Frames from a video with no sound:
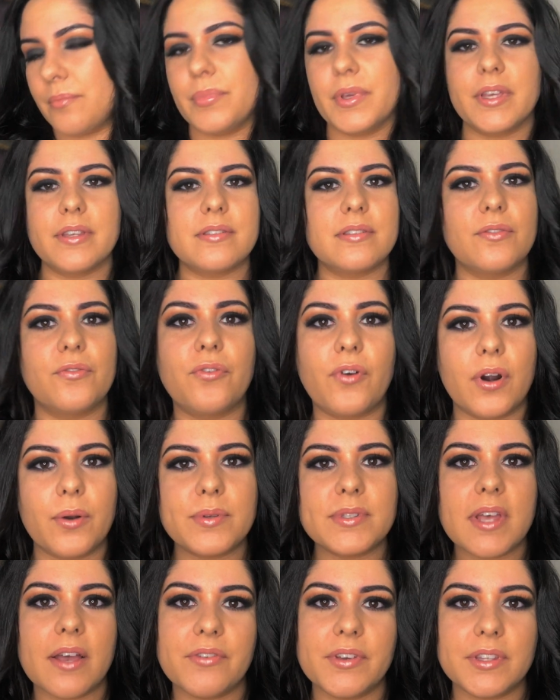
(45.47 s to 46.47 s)
because Sephora
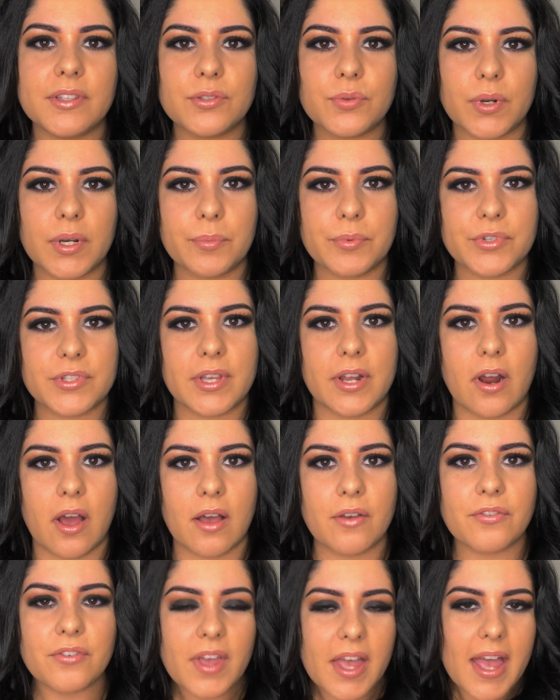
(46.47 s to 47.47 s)
was having the 20%
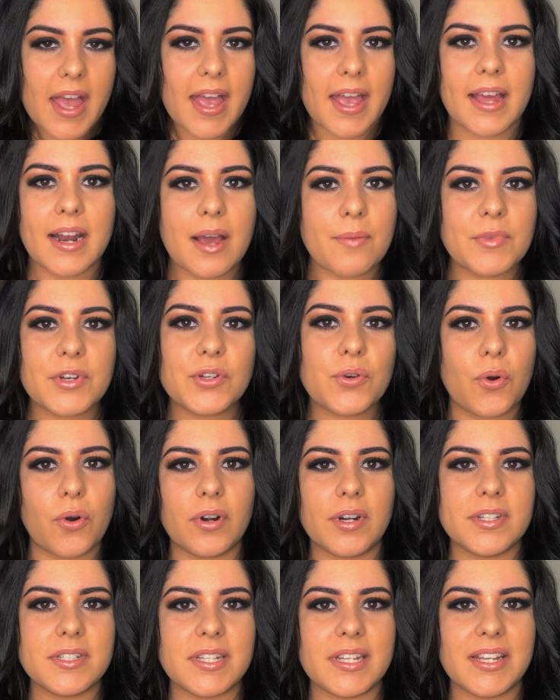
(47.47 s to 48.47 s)
off and I'm in
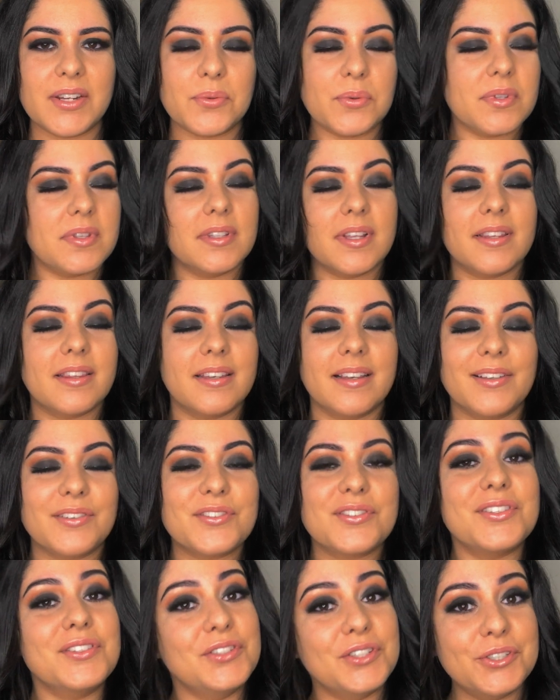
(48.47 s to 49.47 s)
quarantine with nothing
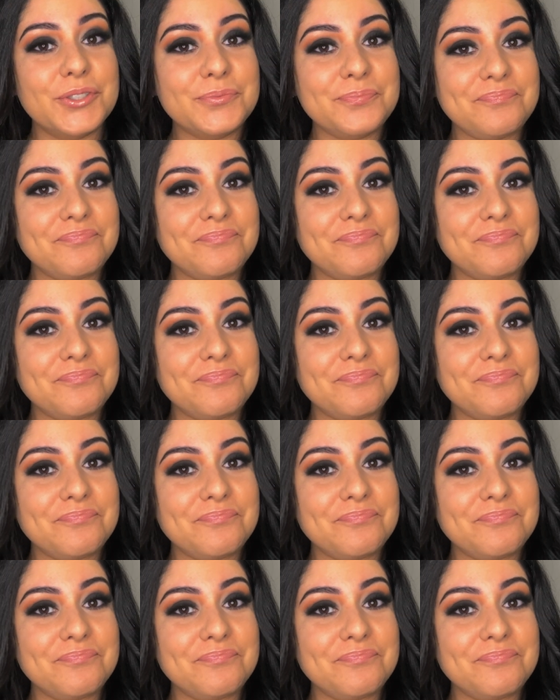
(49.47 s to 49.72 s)
else to do.